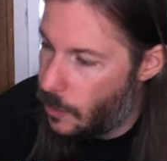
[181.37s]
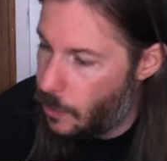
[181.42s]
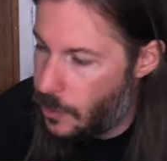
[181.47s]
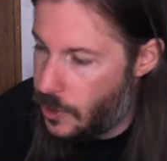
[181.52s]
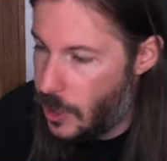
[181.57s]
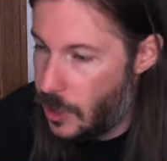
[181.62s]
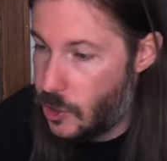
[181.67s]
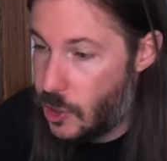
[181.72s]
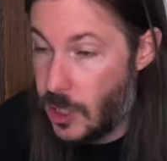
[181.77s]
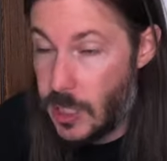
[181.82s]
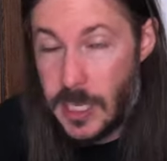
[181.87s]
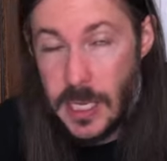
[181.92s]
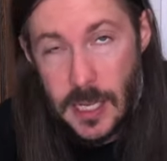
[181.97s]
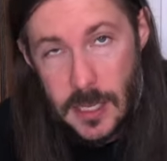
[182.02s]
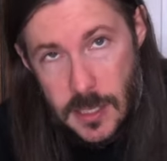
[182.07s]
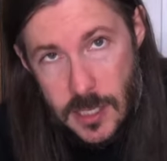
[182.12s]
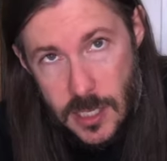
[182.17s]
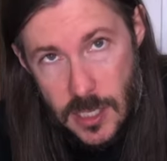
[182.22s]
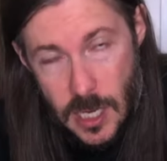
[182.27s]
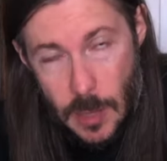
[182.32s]
potentially
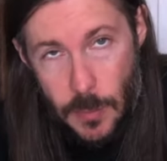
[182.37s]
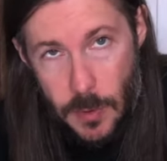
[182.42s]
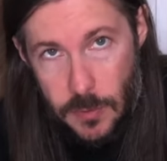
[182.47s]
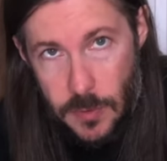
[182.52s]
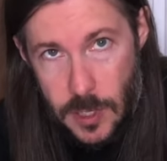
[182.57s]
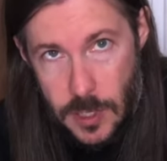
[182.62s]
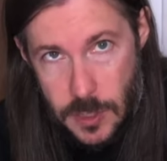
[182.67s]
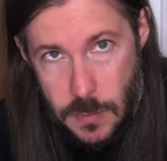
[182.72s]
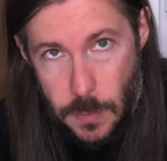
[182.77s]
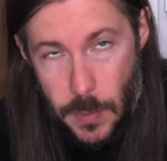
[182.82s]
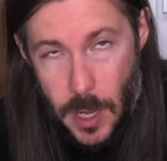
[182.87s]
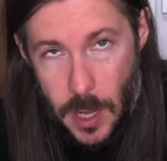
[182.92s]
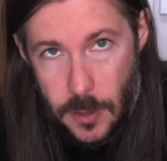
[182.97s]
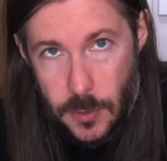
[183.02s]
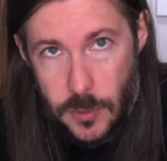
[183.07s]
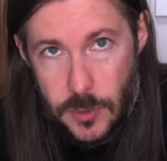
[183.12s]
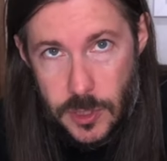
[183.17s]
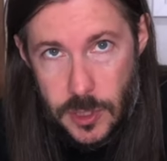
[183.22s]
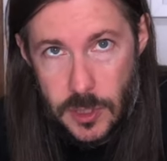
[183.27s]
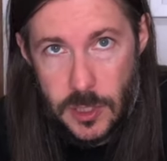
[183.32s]
get some of these
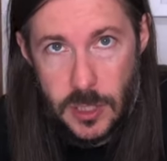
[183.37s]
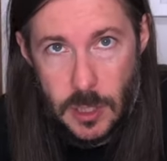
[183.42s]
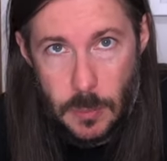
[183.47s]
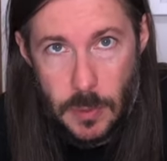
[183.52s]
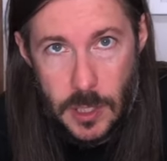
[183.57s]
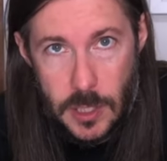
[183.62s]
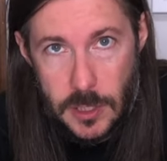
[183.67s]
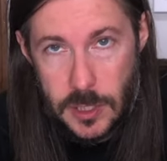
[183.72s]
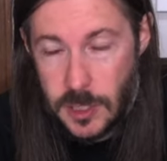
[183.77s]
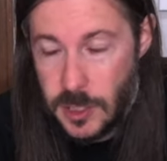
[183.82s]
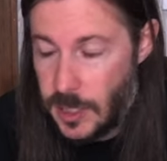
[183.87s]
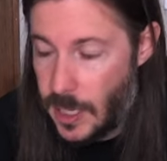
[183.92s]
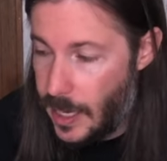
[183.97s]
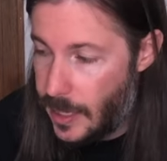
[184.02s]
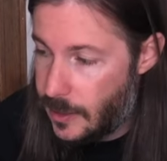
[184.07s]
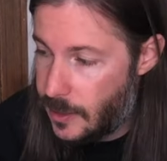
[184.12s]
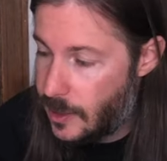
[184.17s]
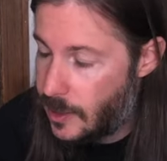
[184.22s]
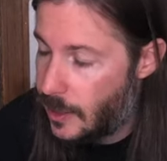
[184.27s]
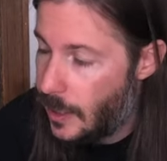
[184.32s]
models and some of these
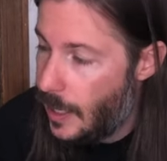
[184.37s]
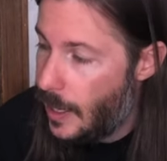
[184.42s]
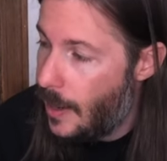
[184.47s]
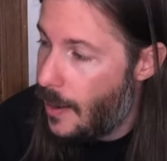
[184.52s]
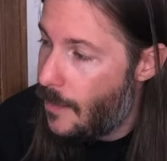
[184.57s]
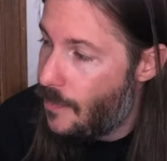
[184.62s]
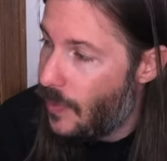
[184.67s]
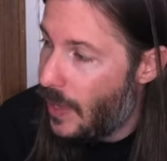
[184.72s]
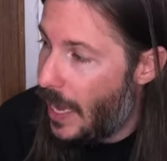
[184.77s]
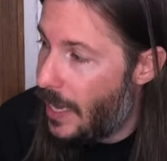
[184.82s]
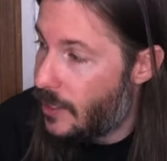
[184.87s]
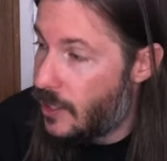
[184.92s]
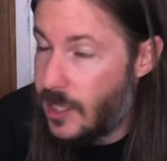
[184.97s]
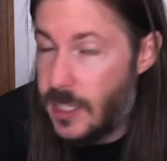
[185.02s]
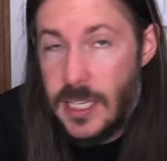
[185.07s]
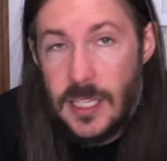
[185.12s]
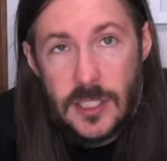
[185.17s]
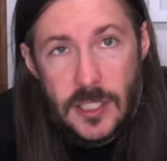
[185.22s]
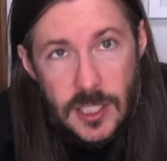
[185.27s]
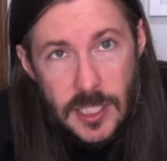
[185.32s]
sets, as
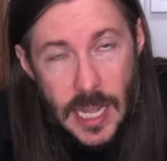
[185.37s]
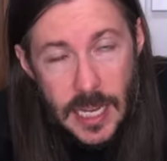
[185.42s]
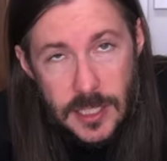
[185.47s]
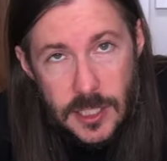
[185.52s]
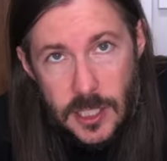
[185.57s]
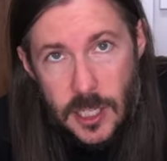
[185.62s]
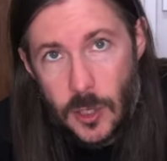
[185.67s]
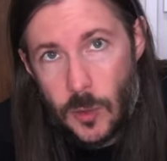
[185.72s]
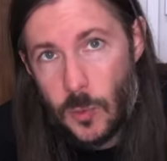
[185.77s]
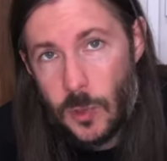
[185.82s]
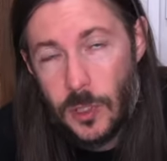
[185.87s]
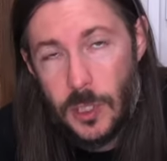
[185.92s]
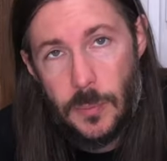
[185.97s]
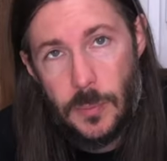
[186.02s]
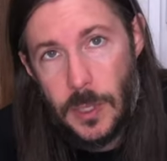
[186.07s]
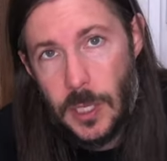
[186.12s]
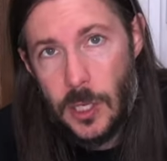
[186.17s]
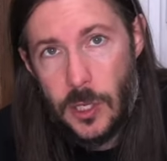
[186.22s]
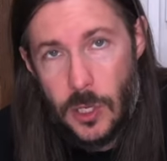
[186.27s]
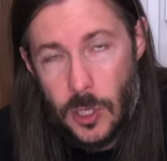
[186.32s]
these sets can really
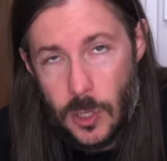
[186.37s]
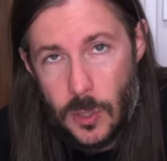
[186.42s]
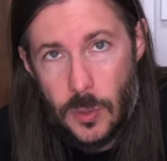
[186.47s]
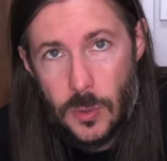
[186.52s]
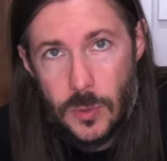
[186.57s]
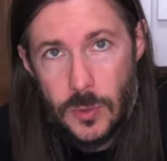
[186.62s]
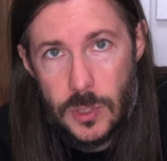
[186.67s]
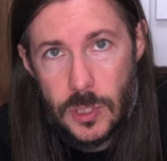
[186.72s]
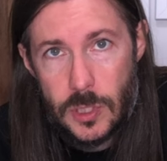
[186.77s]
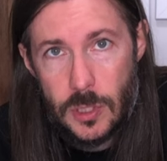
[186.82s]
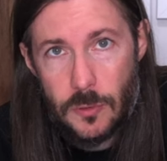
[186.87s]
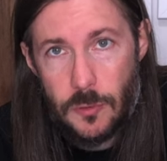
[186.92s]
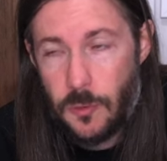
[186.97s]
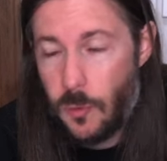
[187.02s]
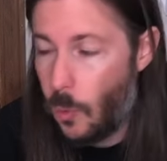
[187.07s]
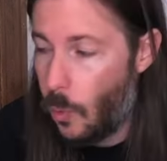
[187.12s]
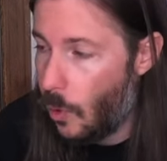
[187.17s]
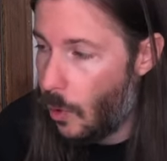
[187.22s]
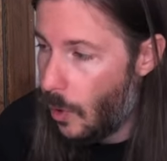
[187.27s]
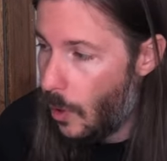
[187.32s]
be used
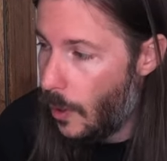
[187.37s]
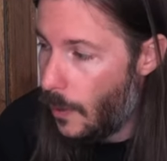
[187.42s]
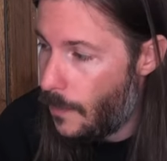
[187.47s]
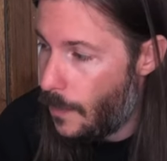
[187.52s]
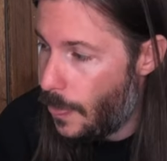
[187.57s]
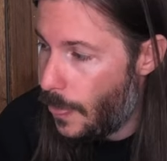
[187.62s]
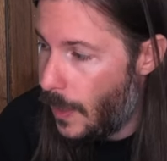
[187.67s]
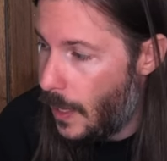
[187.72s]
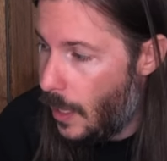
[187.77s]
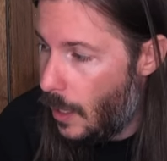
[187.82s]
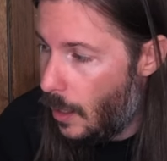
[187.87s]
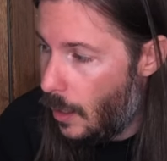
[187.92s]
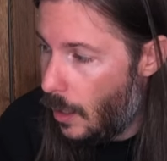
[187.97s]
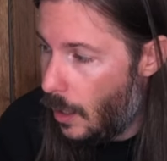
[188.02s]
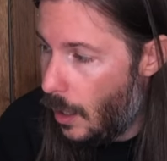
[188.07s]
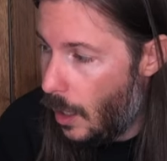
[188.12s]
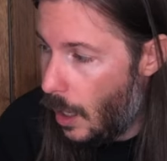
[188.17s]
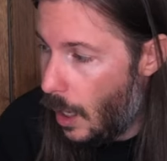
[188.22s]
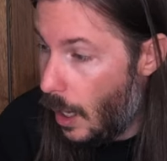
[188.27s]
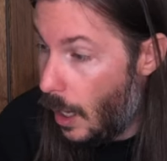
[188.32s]
for
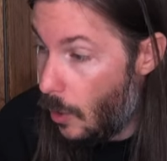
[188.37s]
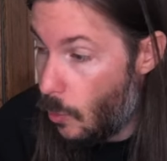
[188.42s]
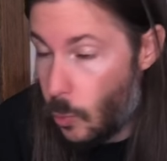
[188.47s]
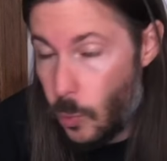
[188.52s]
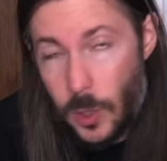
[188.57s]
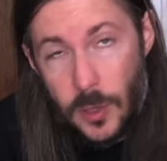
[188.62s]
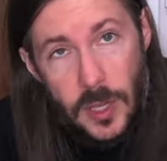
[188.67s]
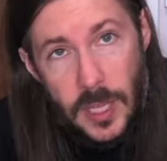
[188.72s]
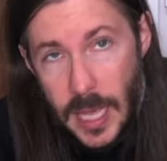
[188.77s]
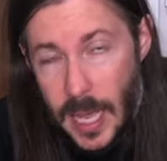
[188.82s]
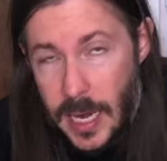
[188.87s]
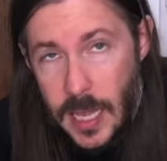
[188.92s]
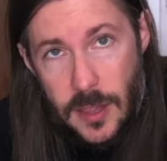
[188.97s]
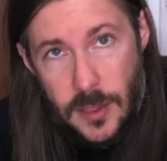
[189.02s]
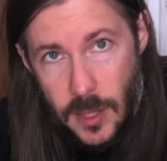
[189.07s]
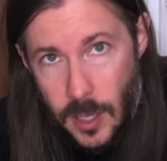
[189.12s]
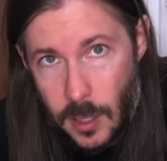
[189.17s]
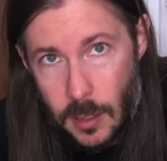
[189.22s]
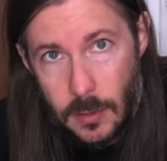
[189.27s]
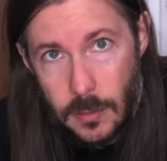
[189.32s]
uh, really
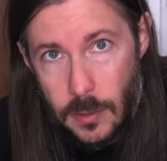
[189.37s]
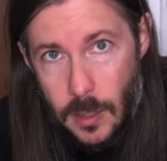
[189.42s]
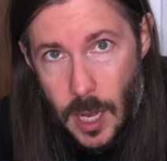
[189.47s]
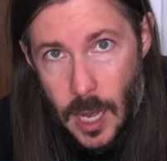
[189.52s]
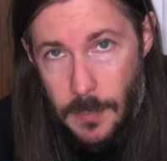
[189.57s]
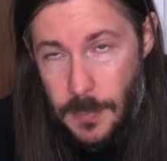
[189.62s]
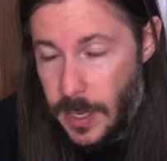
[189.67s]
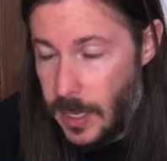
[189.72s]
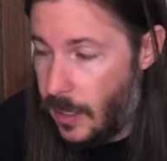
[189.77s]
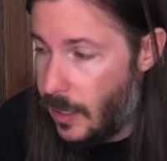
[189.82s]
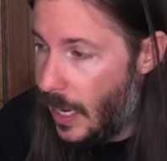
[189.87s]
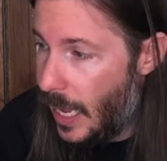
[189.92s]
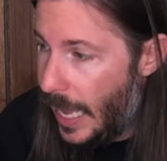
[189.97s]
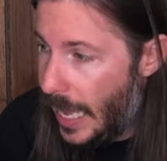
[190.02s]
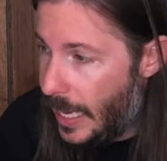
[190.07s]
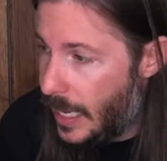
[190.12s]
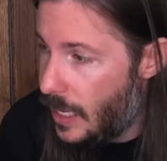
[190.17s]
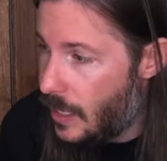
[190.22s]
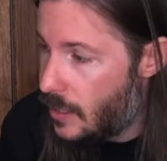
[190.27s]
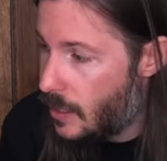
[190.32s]
anything. I mean,
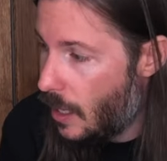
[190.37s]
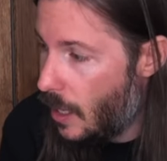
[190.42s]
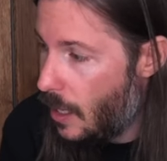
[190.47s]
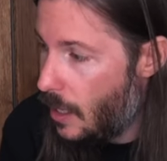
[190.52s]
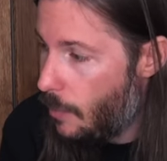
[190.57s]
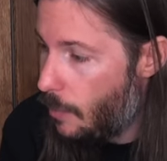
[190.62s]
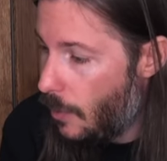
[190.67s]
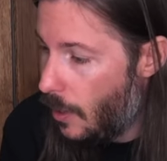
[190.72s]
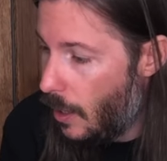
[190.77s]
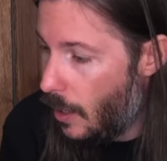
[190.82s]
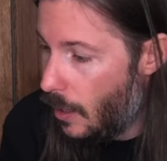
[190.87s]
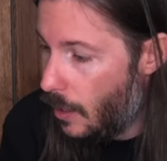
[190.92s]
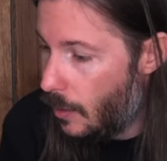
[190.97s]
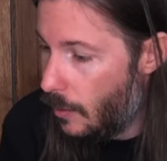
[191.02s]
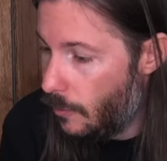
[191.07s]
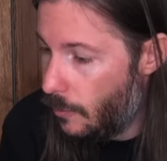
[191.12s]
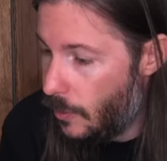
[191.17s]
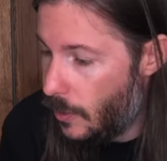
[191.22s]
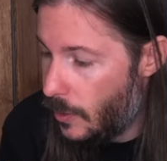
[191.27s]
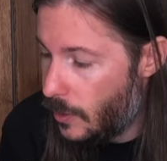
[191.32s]
any type
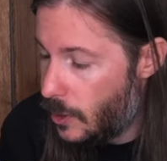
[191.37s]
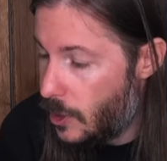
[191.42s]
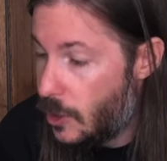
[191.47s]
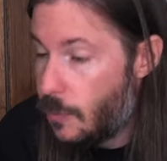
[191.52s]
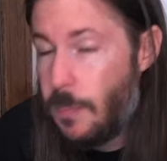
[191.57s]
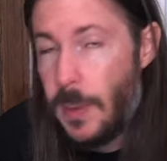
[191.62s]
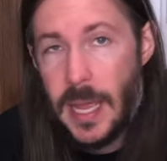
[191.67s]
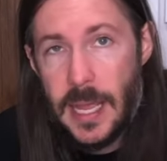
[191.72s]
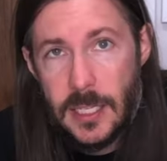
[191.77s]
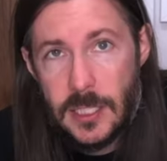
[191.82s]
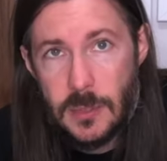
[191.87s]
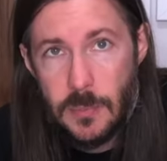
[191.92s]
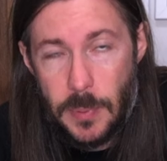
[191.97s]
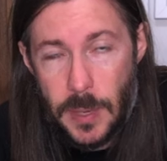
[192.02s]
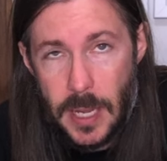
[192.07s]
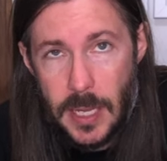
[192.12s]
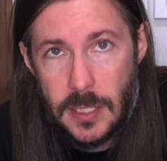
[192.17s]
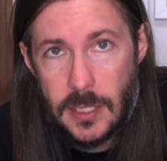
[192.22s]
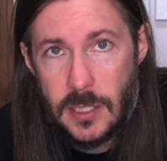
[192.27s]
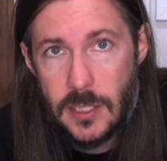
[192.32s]
of
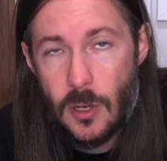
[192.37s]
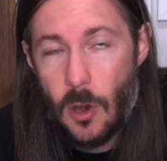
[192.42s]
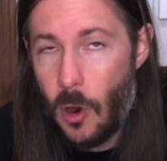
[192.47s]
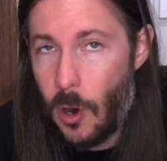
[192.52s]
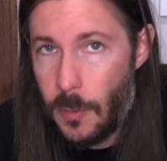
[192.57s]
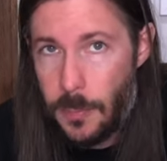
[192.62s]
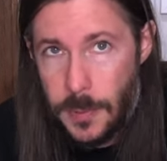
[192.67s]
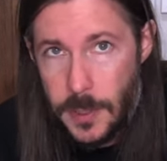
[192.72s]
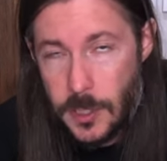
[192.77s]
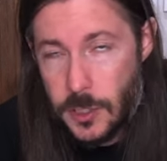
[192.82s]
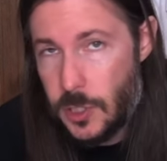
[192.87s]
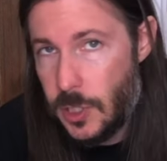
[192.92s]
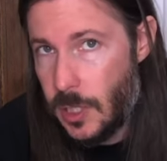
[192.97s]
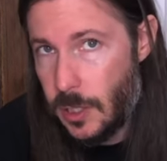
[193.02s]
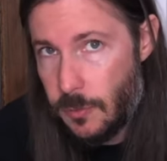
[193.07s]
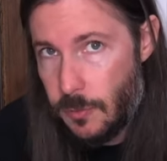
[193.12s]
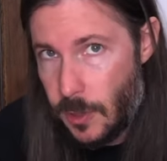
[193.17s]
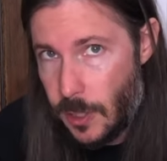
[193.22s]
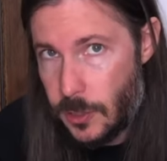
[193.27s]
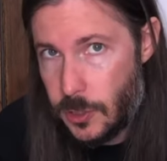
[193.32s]
space-based R P G
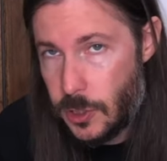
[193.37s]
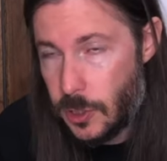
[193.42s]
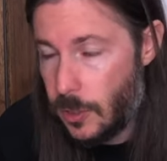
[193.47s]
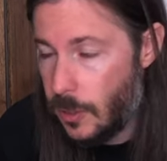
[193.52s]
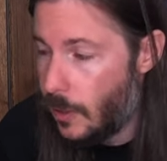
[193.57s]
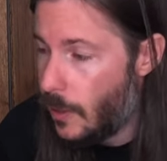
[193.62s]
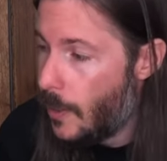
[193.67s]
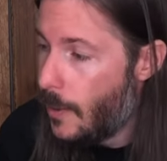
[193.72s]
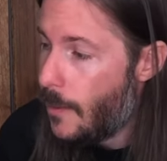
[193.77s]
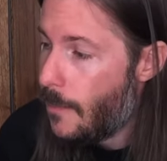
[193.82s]
adventure